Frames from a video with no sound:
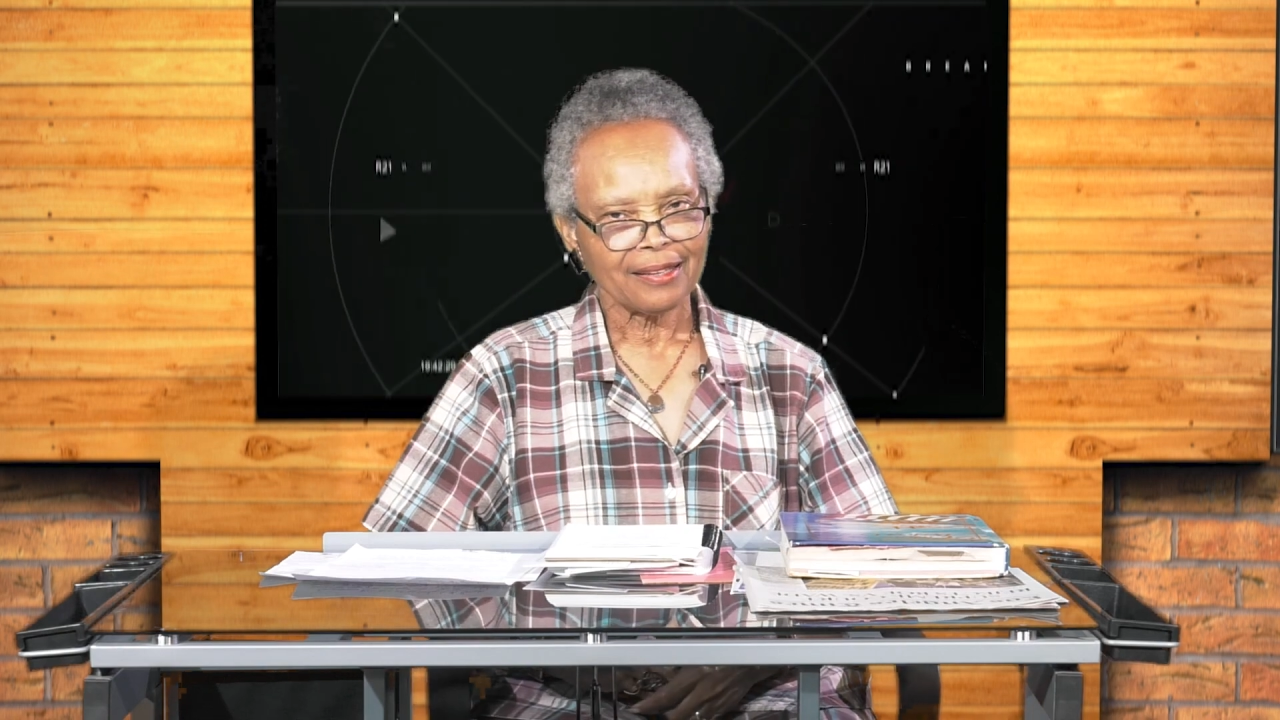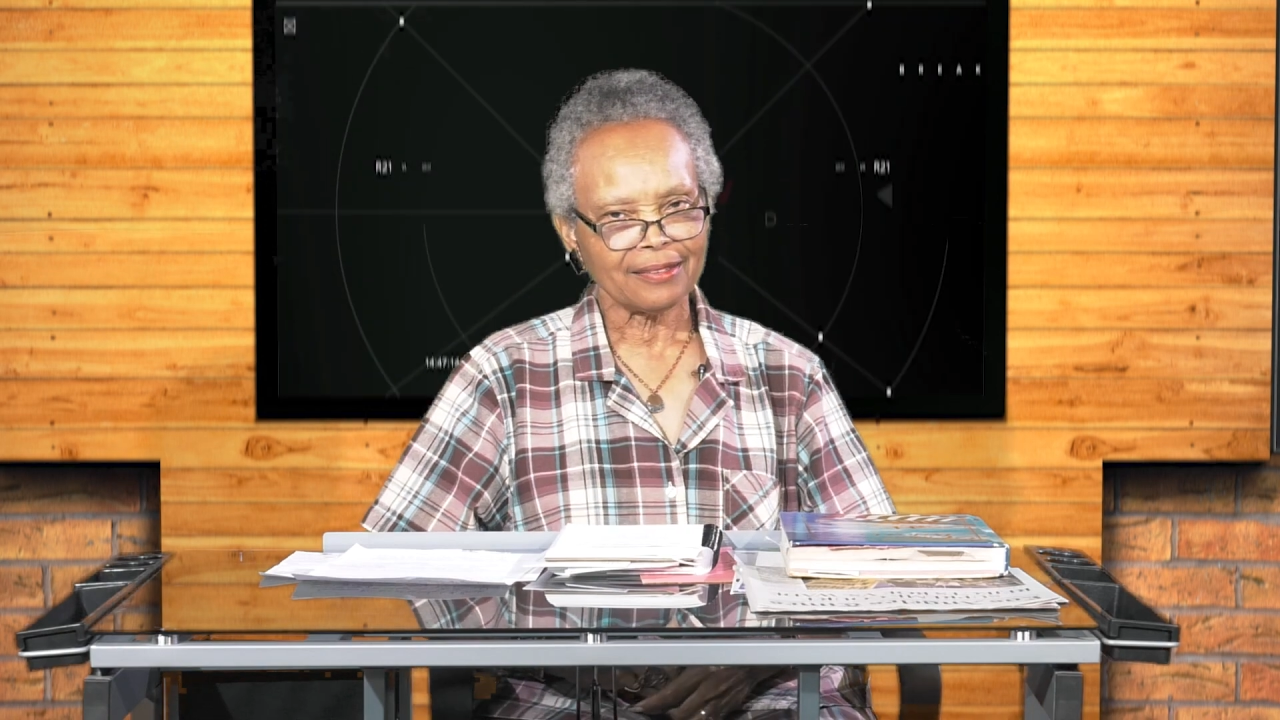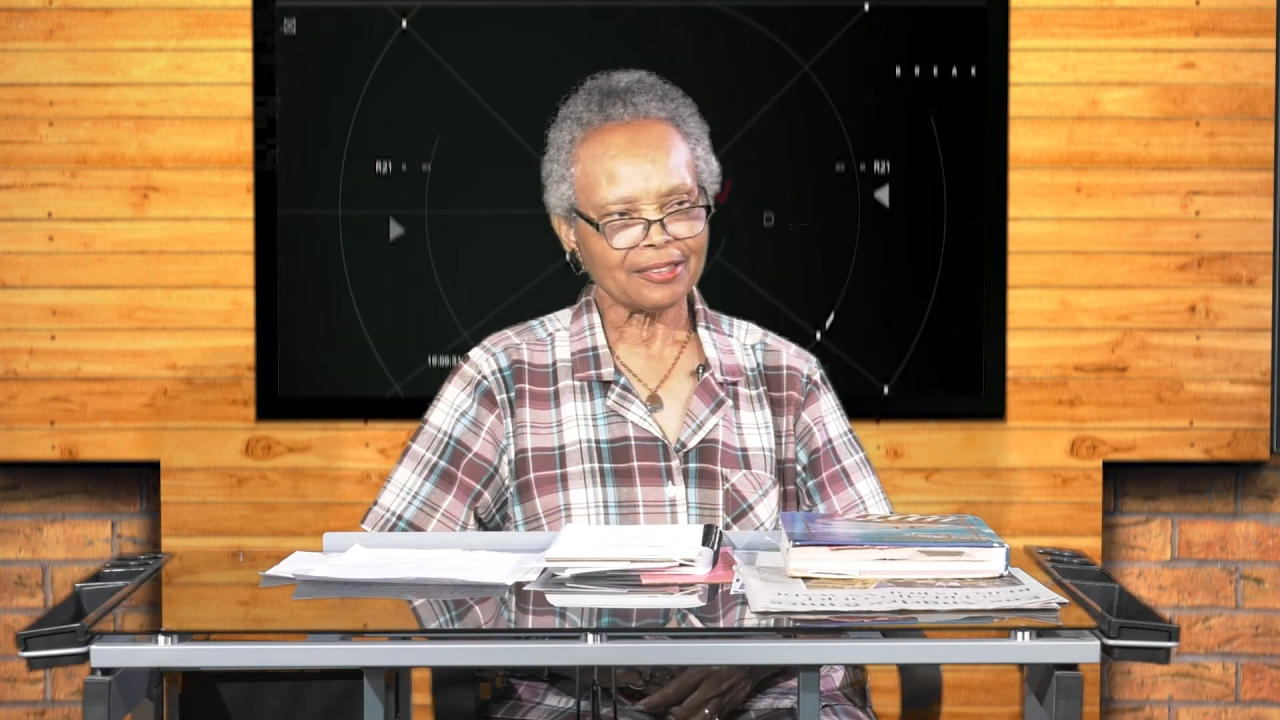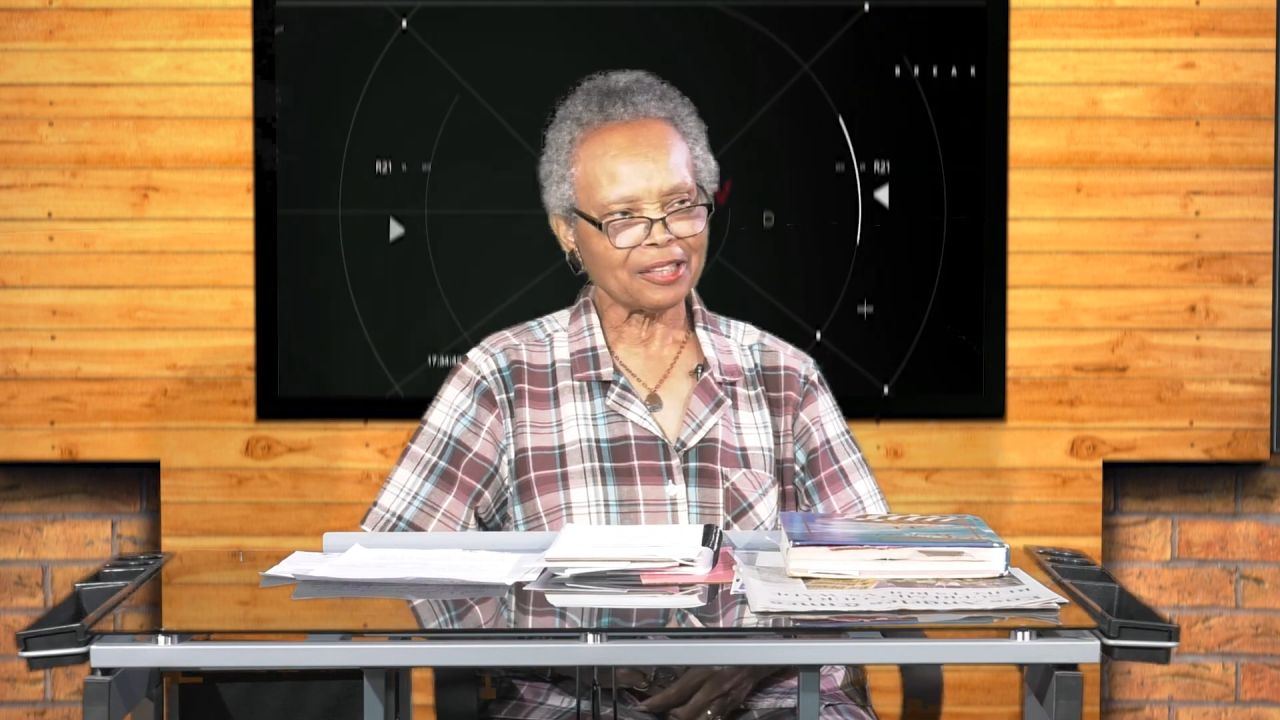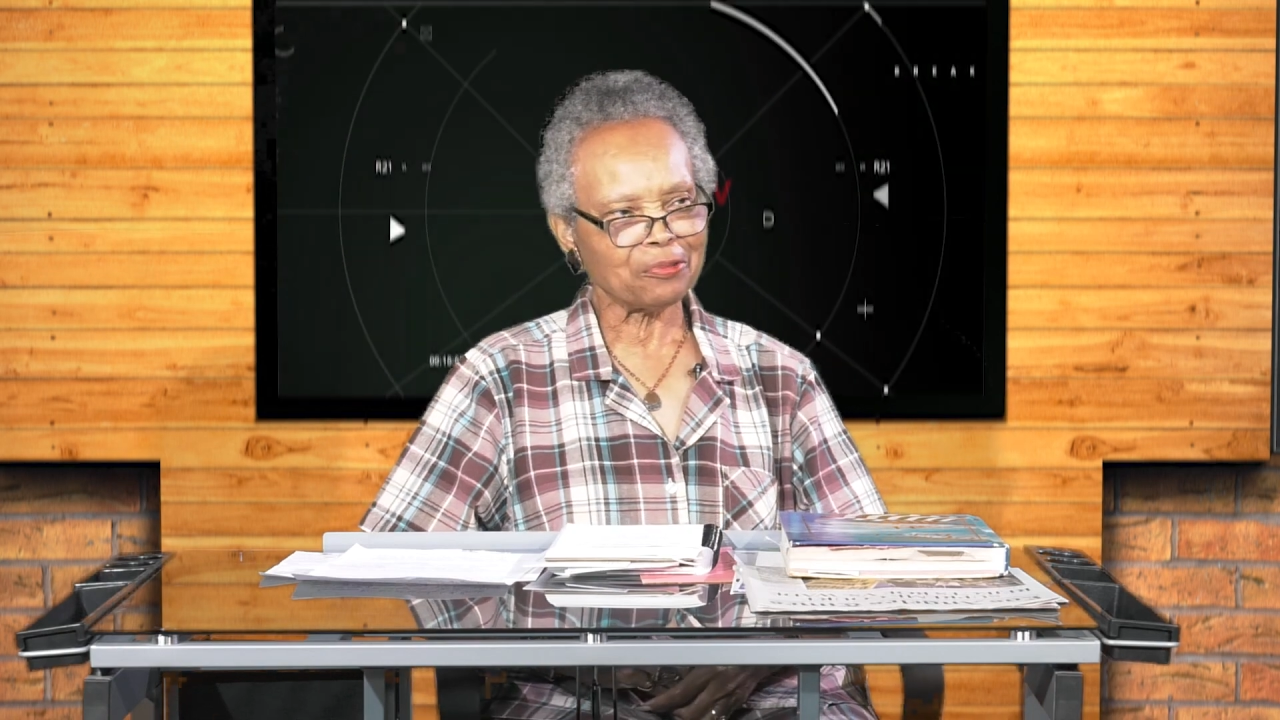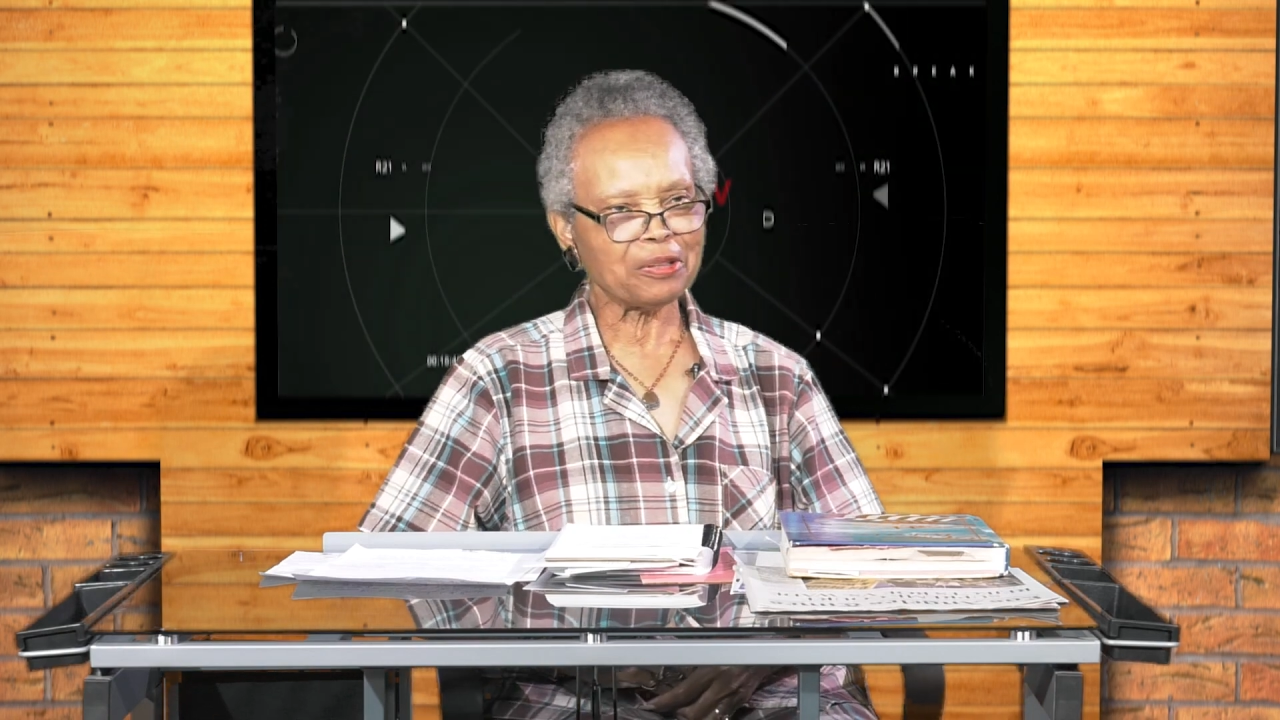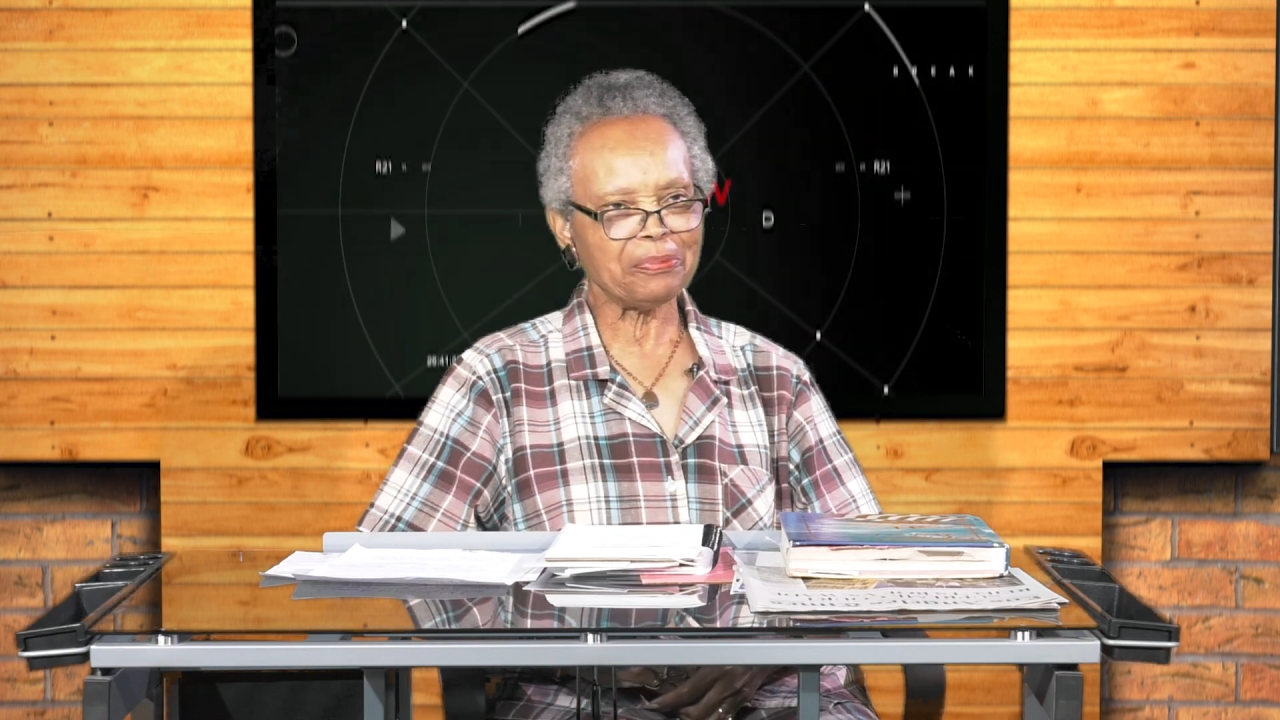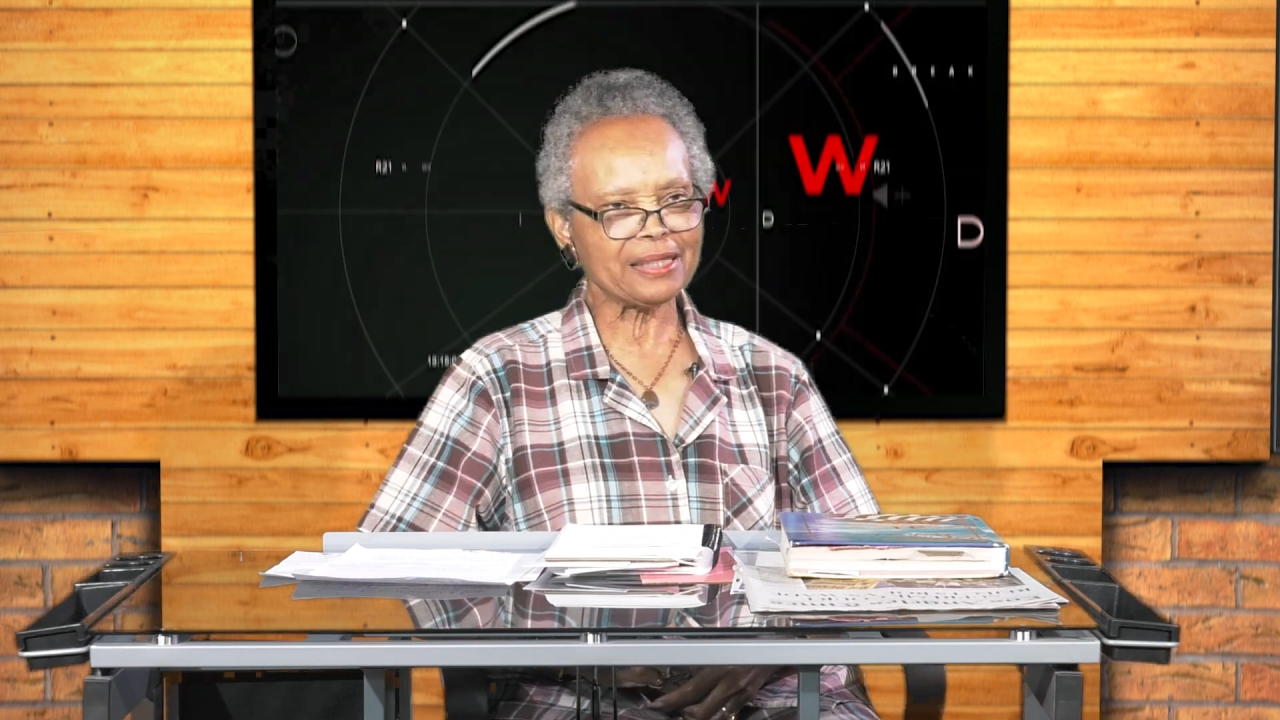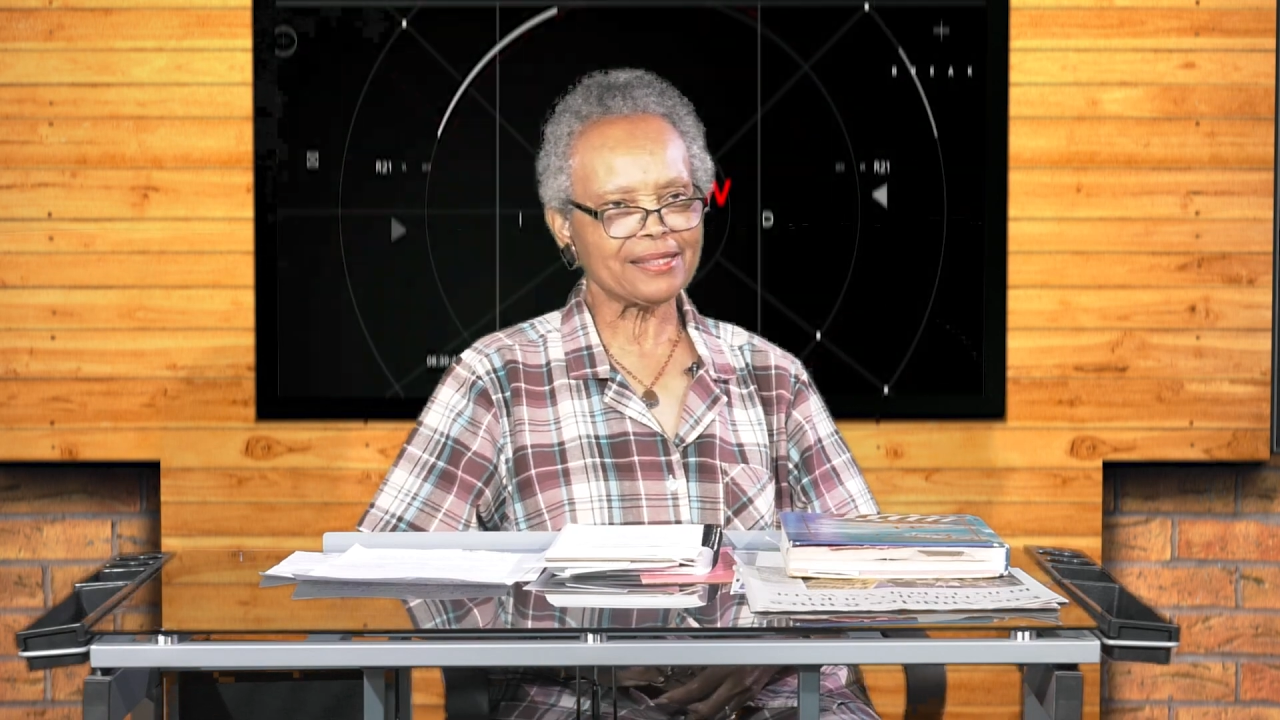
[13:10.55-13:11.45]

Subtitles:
Okay, we've been